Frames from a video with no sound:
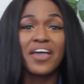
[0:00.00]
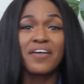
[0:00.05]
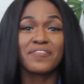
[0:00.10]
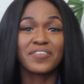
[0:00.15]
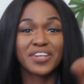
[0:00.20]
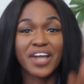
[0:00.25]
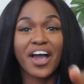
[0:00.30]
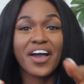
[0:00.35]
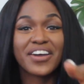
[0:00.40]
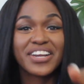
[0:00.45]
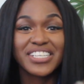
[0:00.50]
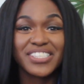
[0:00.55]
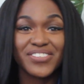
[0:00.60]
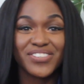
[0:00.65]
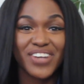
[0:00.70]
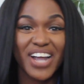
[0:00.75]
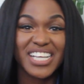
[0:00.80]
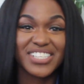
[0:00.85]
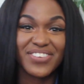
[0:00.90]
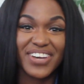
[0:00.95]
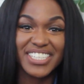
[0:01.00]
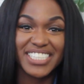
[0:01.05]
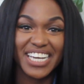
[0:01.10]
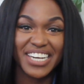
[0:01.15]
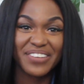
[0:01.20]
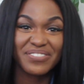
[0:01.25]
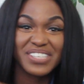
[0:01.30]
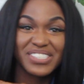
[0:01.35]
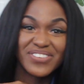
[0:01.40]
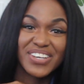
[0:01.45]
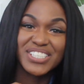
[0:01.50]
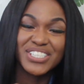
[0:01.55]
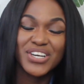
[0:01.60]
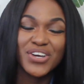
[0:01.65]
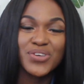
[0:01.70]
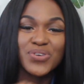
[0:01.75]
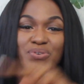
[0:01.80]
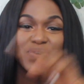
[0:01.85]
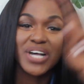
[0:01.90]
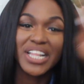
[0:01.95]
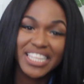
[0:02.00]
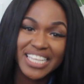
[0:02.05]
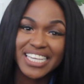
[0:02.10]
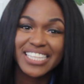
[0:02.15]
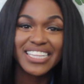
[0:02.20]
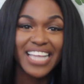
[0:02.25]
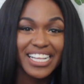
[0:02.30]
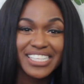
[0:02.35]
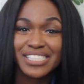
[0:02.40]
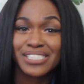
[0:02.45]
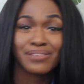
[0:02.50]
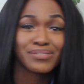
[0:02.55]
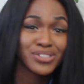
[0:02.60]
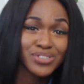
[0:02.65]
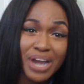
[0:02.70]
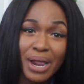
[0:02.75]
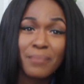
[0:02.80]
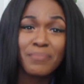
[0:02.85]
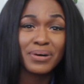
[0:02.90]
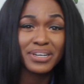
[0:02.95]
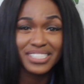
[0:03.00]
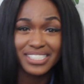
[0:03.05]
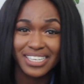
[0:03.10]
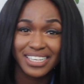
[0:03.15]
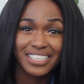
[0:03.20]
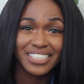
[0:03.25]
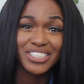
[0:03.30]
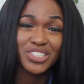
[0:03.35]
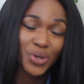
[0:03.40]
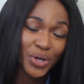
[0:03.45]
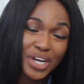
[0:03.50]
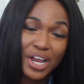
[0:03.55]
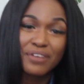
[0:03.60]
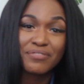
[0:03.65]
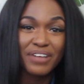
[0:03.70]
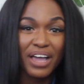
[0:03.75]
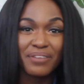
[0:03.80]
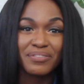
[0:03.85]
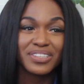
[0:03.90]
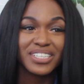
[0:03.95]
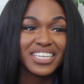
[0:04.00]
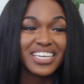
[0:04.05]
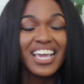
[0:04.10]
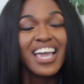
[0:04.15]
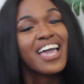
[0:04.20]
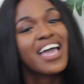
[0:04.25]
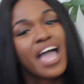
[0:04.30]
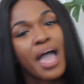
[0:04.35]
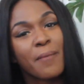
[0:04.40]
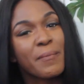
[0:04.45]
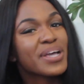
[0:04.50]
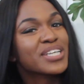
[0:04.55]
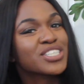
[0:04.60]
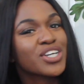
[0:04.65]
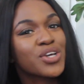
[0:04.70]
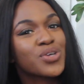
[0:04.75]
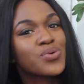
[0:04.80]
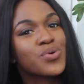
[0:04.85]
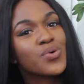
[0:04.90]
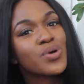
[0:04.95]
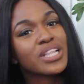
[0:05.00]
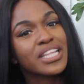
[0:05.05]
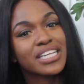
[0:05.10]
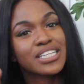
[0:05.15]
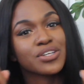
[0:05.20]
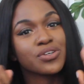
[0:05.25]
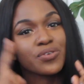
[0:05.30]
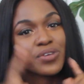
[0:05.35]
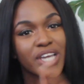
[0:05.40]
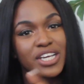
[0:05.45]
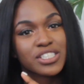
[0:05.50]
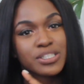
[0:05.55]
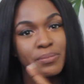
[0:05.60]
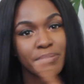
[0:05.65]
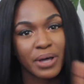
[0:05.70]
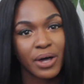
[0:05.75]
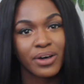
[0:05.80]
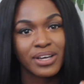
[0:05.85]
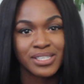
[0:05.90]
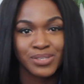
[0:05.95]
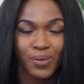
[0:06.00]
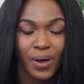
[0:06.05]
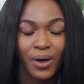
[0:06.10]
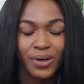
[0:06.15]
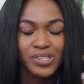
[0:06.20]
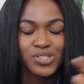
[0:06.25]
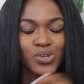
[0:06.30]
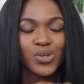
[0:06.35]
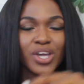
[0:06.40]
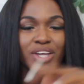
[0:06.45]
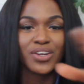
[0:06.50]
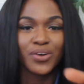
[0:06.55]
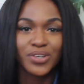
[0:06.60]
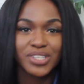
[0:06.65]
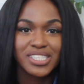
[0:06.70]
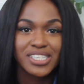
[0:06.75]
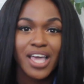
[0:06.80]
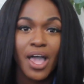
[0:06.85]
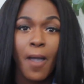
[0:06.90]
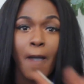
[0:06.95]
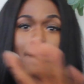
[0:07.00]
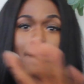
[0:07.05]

If you're not already subscribed to my channel, please make sure you click that subscribe button, join our family, and make sure you click the notification bell as well so you're not